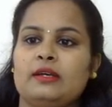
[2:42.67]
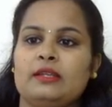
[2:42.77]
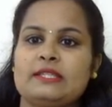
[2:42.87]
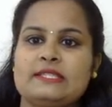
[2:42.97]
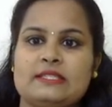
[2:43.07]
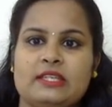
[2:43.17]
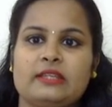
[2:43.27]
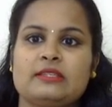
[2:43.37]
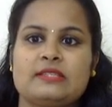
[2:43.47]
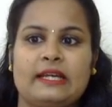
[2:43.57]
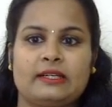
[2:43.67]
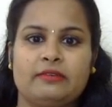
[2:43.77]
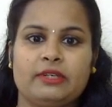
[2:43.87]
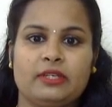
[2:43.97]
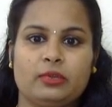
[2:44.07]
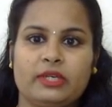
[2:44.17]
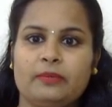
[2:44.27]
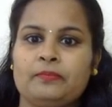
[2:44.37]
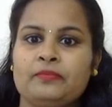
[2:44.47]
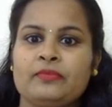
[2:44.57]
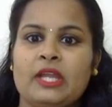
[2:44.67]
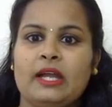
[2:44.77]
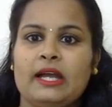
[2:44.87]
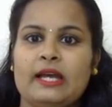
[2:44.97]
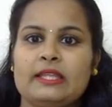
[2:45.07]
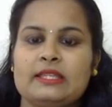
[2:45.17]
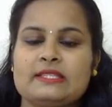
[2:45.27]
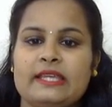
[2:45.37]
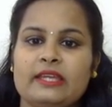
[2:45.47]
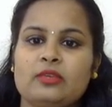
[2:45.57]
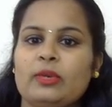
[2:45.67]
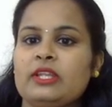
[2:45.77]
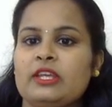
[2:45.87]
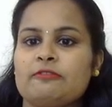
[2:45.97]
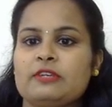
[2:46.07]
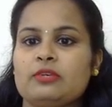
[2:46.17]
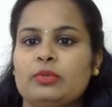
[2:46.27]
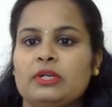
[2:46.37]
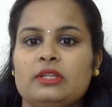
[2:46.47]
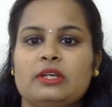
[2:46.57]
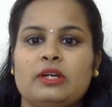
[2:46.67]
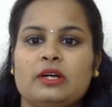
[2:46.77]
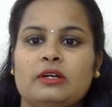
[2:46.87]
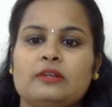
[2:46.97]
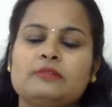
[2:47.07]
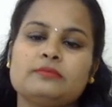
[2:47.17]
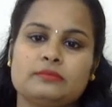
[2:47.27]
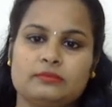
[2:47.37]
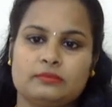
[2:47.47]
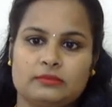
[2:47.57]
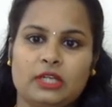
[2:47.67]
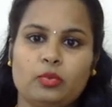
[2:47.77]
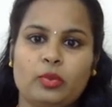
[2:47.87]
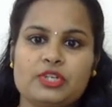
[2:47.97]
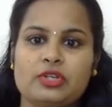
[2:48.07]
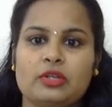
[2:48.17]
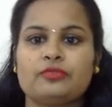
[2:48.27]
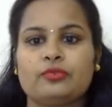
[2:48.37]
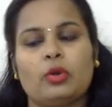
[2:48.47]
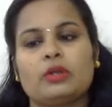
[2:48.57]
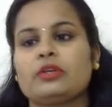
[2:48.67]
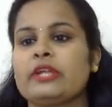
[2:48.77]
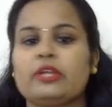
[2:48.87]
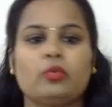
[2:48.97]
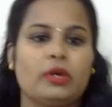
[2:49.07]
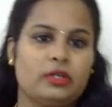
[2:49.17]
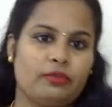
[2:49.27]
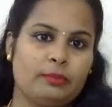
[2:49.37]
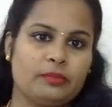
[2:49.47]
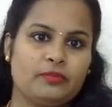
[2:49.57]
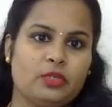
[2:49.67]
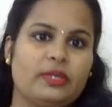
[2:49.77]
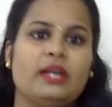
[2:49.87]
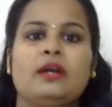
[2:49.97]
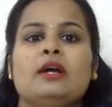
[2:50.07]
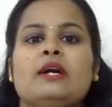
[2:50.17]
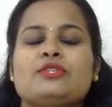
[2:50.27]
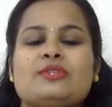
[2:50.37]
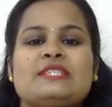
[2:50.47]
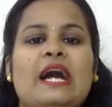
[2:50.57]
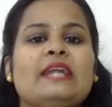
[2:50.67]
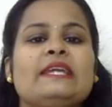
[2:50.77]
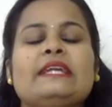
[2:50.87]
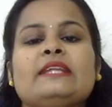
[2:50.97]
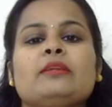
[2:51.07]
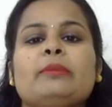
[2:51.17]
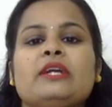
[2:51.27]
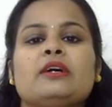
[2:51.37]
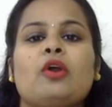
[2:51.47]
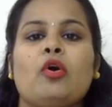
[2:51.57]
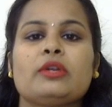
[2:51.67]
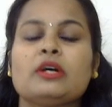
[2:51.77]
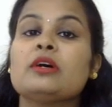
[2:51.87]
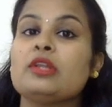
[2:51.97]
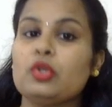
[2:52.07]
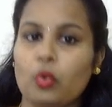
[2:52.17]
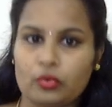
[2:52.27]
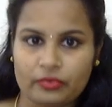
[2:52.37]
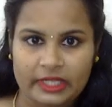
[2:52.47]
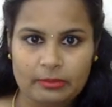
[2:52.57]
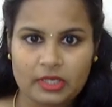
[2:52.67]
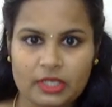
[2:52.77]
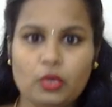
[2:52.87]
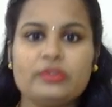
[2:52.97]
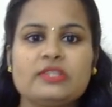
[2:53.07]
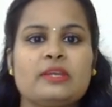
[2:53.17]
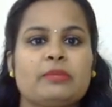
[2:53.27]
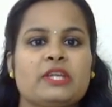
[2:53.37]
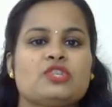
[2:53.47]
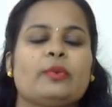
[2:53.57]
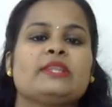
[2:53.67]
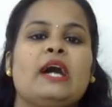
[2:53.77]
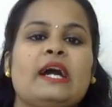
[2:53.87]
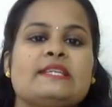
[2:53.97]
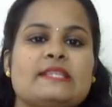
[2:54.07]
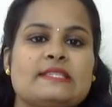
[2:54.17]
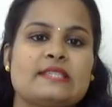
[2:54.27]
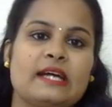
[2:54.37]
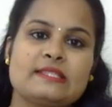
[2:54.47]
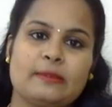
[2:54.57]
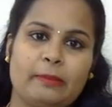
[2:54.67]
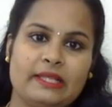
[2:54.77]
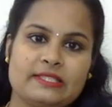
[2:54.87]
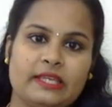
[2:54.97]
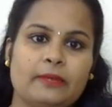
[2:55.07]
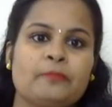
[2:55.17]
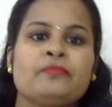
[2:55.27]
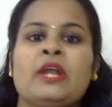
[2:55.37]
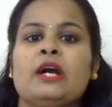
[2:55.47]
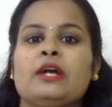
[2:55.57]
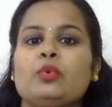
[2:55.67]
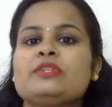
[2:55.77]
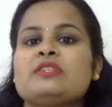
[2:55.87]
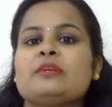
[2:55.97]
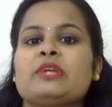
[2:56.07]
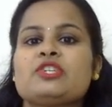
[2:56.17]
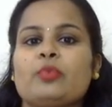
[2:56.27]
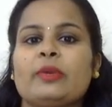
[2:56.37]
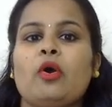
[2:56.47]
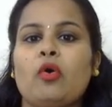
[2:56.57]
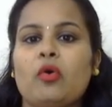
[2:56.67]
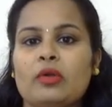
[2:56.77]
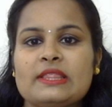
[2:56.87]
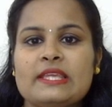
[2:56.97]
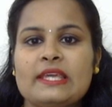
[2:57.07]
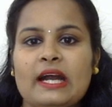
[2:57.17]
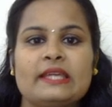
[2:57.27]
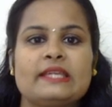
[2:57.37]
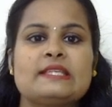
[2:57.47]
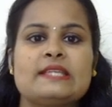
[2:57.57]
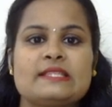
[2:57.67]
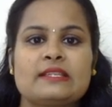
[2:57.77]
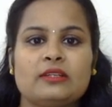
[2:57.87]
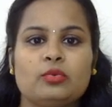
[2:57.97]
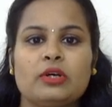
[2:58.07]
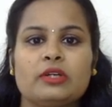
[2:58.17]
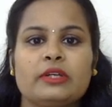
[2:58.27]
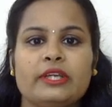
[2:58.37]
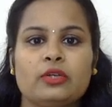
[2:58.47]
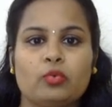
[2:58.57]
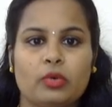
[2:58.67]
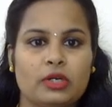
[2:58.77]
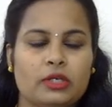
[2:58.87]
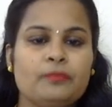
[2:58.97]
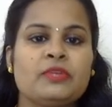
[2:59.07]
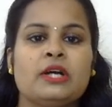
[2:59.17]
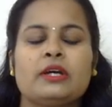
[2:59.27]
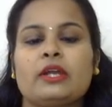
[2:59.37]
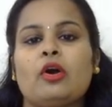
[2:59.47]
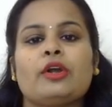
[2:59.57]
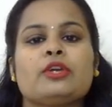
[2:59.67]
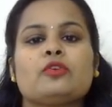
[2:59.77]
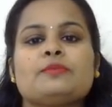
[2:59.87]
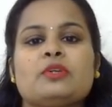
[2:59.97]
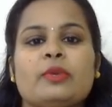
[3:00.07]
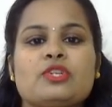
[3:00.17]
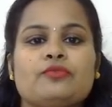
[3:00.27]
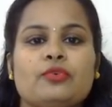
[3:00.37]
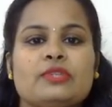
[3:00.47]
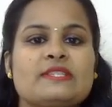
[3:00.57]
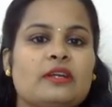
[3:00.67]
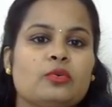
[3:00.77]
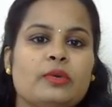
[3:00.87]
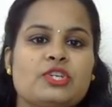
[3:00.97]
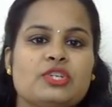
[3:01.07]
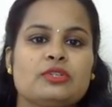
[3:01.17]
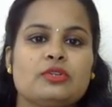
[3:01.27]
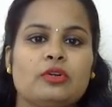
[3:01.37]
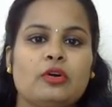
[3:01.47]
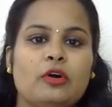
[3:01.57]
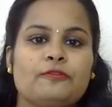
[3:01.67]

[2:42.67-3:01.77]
let's check this activity. Okay. And the second one, they have given the conversion of water into water vapor. Okay. So start heating the beaker on a low flame. Note the temperature when the ice starts melting. Note the temperature when all the ice has converted into water. Record your observation for this conversion of